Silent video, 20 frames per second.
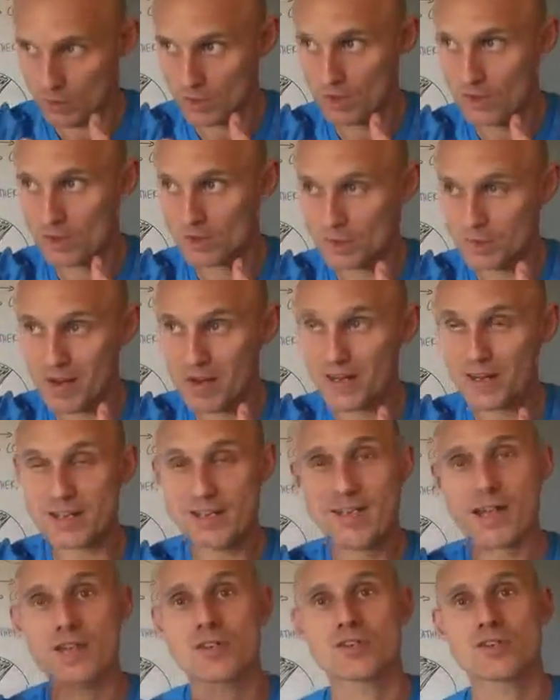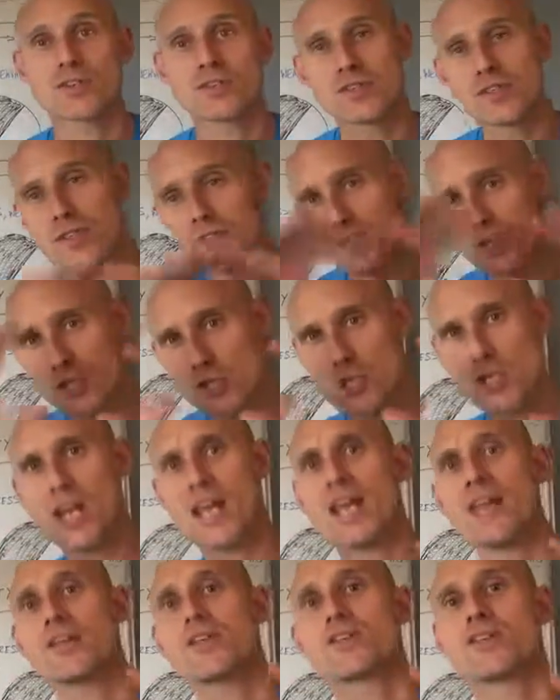and paying attention to the
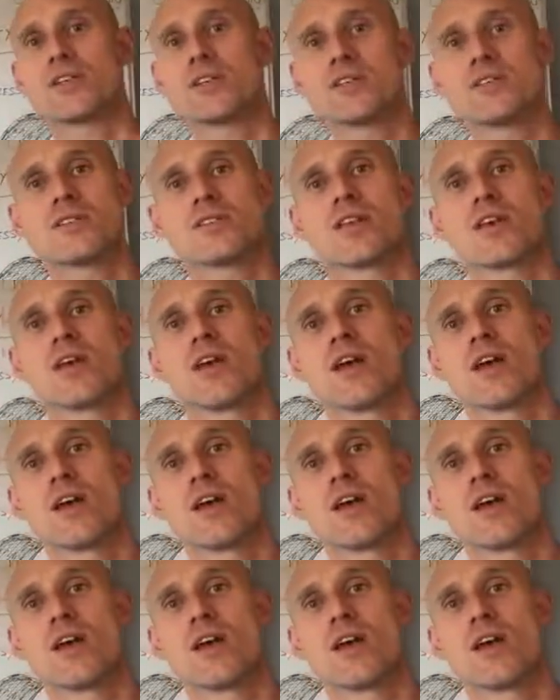changes